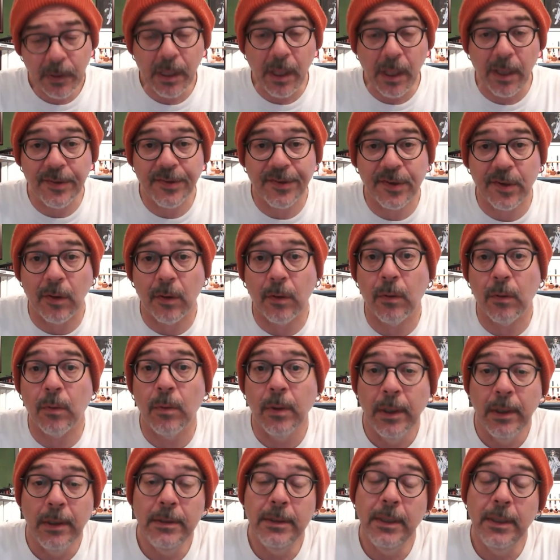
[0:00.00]
So
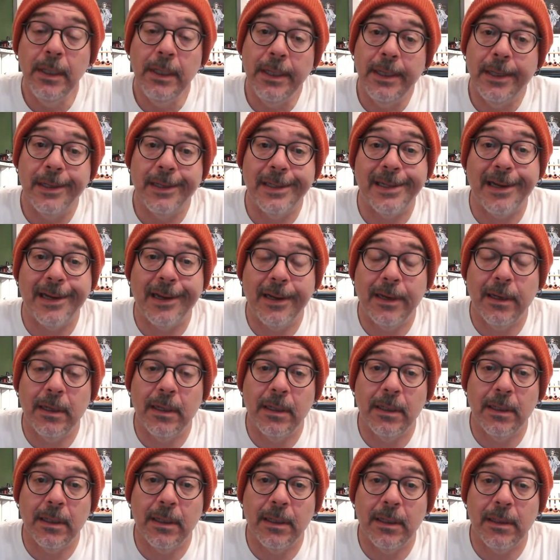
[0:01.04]
uh,
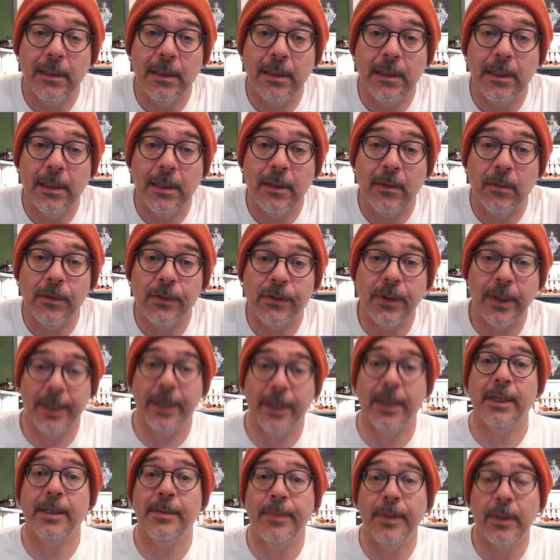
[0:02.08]
I will try
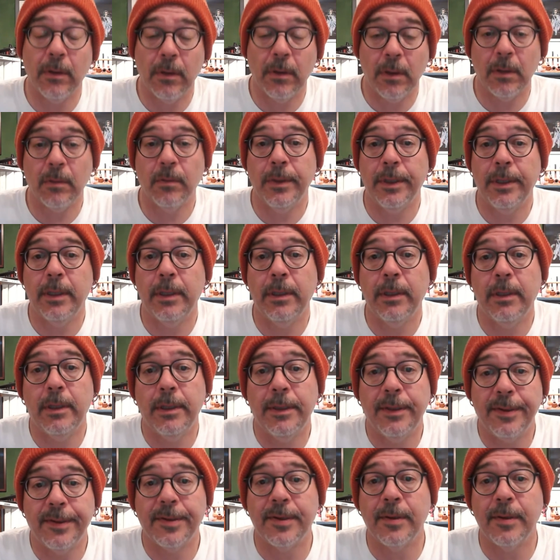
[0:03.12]
not to be long-winded
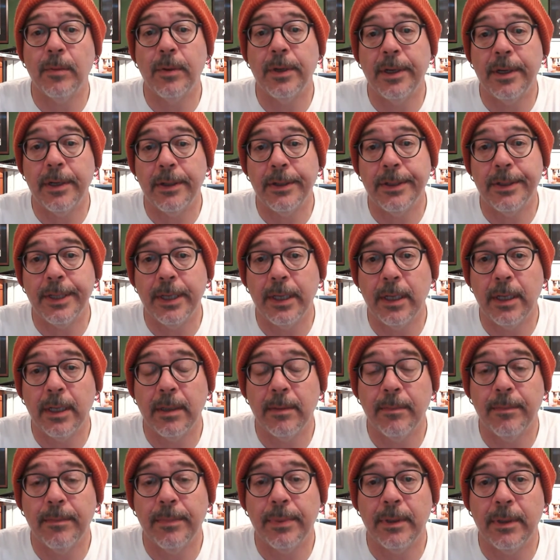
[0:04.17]
and somewhat
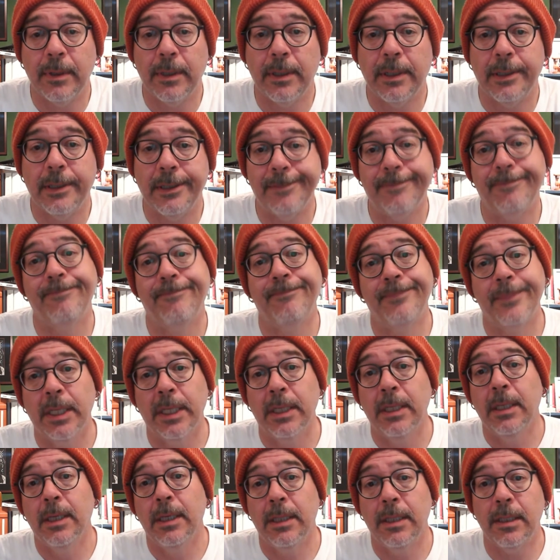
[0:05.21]
entertaining, but um,
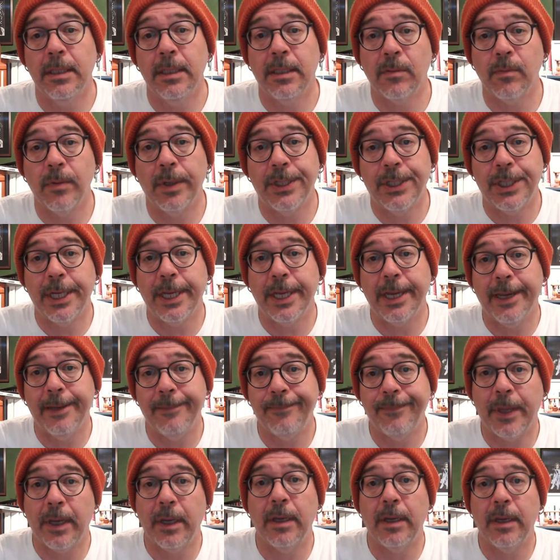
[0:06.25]
this is what you get.
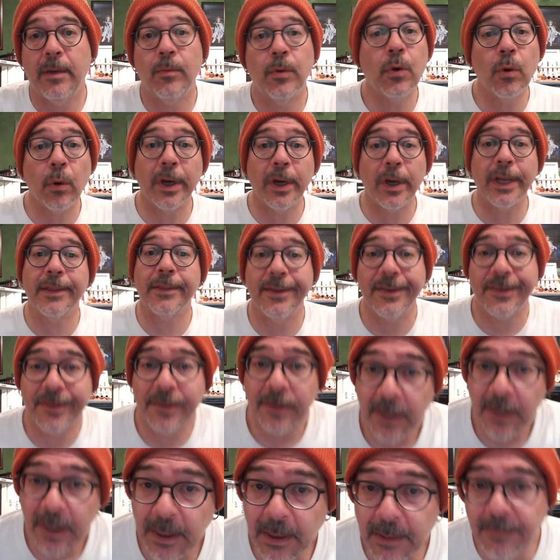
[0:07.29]
I am recording this
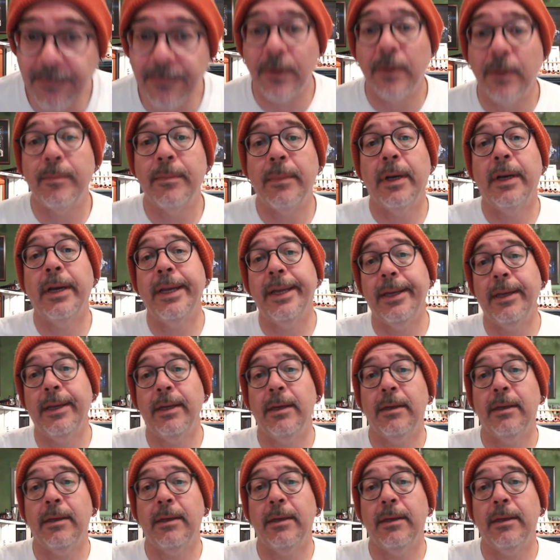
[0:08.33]
from my...